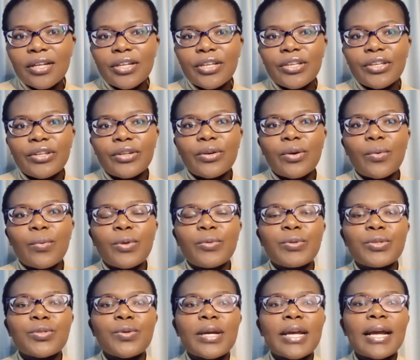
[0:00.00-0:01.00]
You know, when
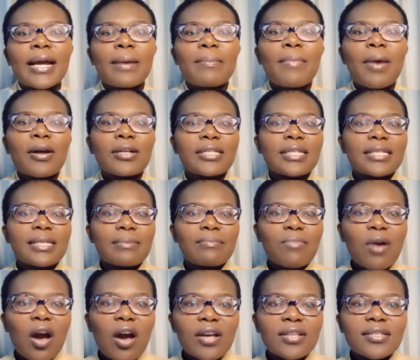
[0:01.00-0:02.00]
we're talking about
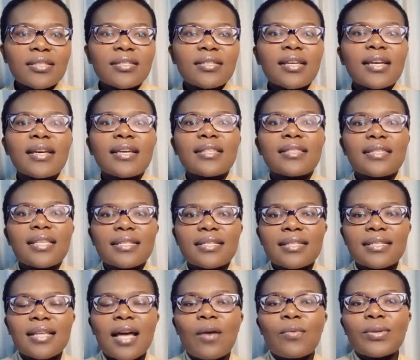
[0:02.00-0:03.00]
the past, this
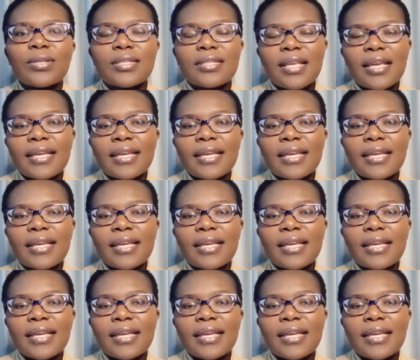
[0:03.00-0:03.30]
is how we say